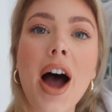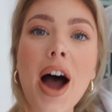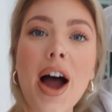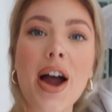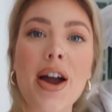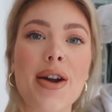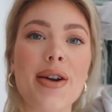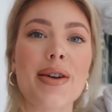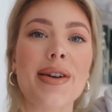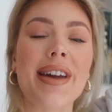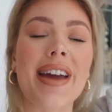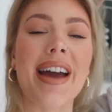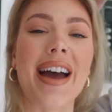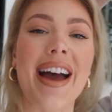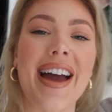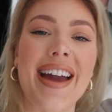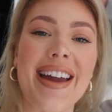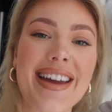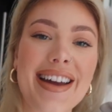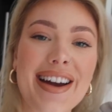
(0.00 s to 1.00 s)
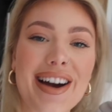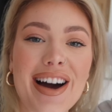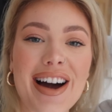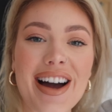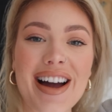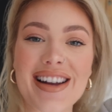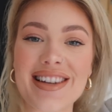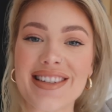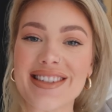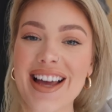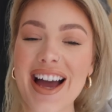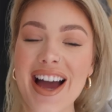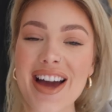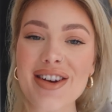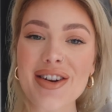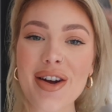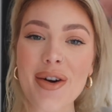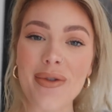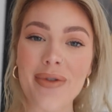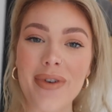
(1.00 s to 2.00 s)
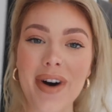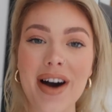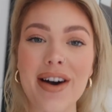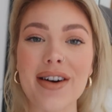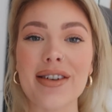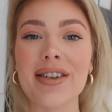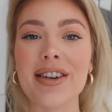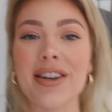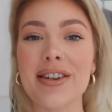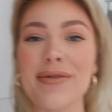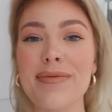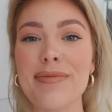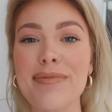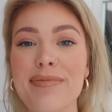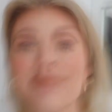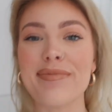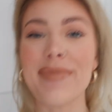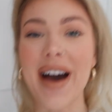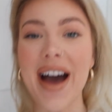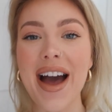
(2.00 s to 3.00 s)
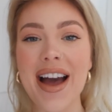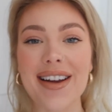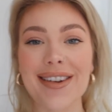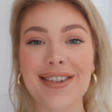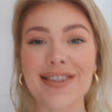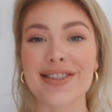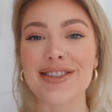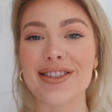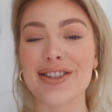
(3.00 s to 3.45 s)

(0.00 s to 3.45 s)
Okay guys, and welcome back